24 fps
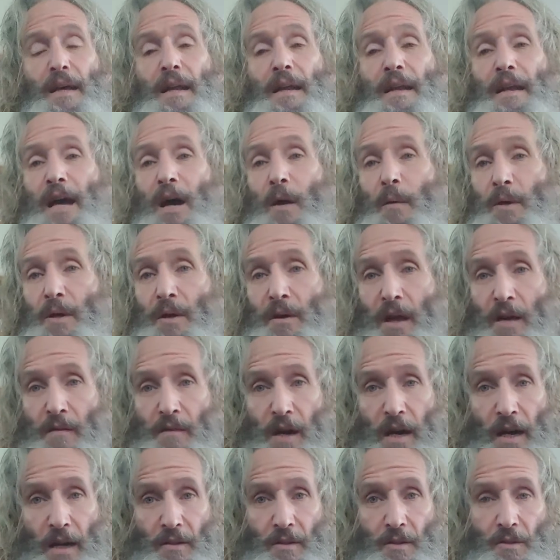Now we don't have
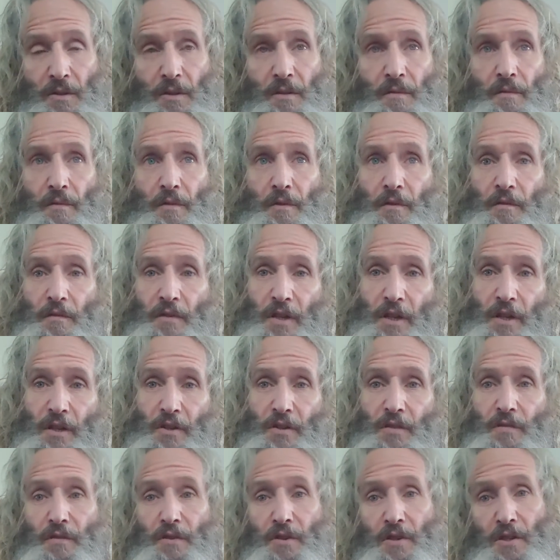oxygen for
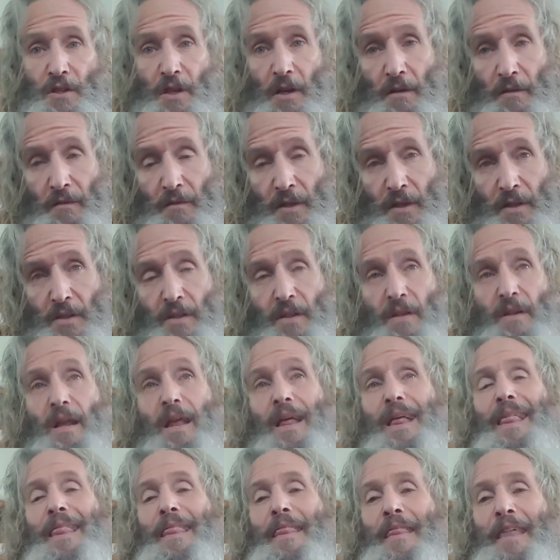fish, for shellfish.
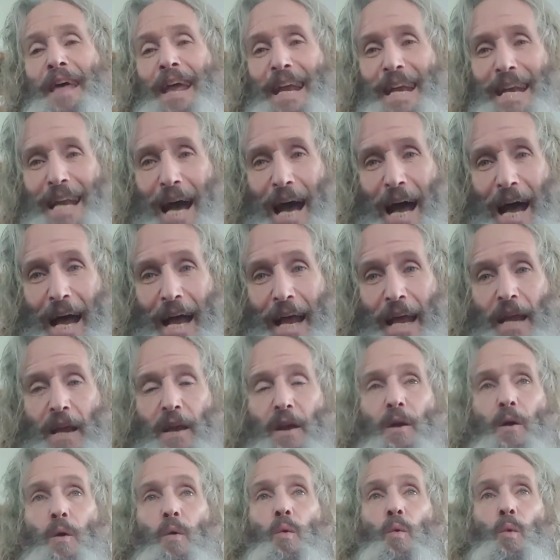They die.
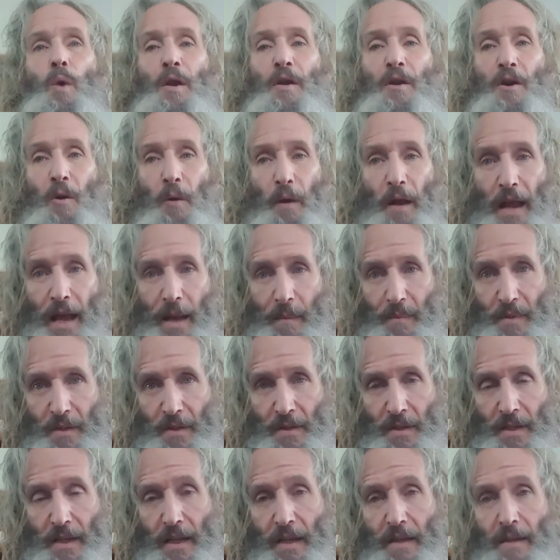We know what
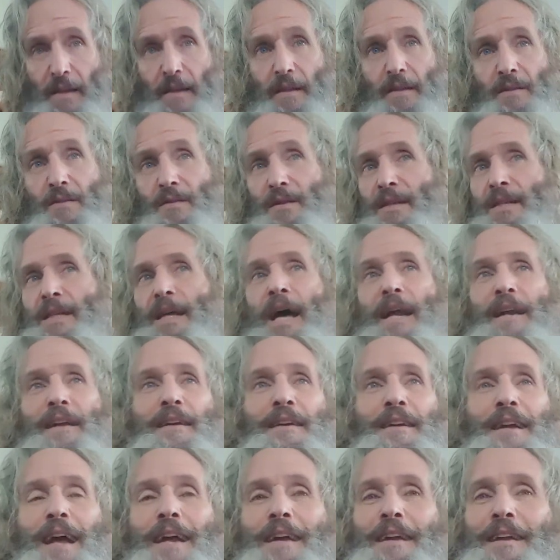happens then. So it's not a
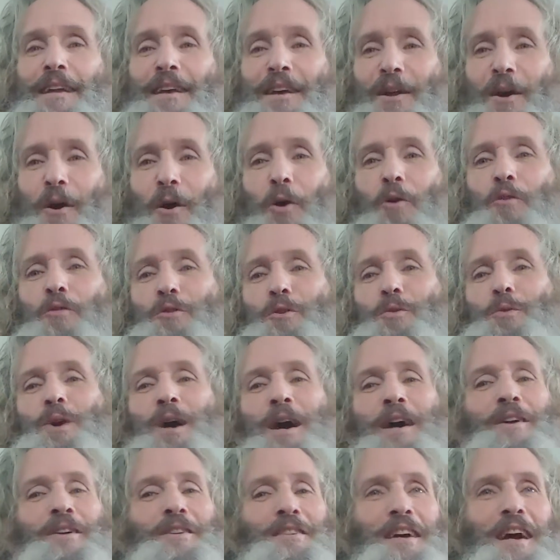good idea to
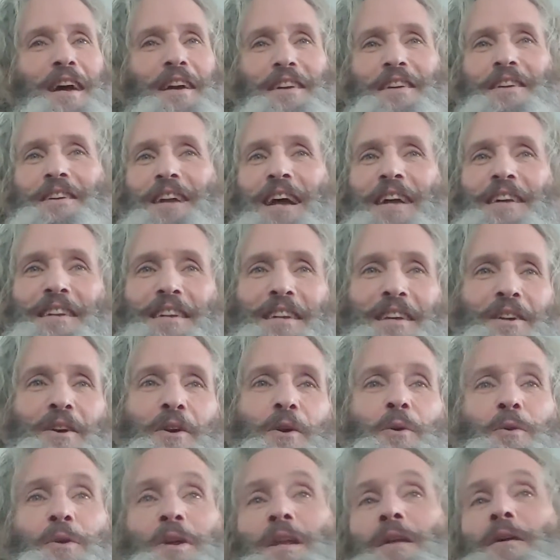overwater, not a good idea
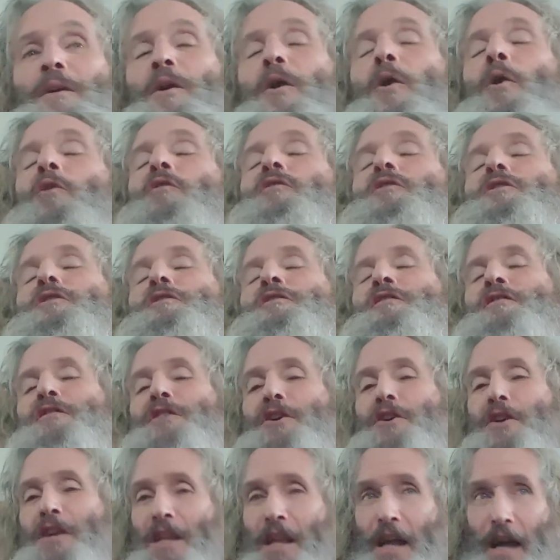to
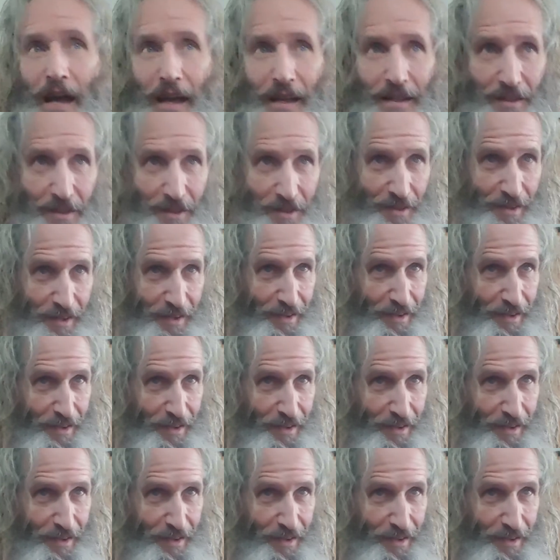over-fertilize,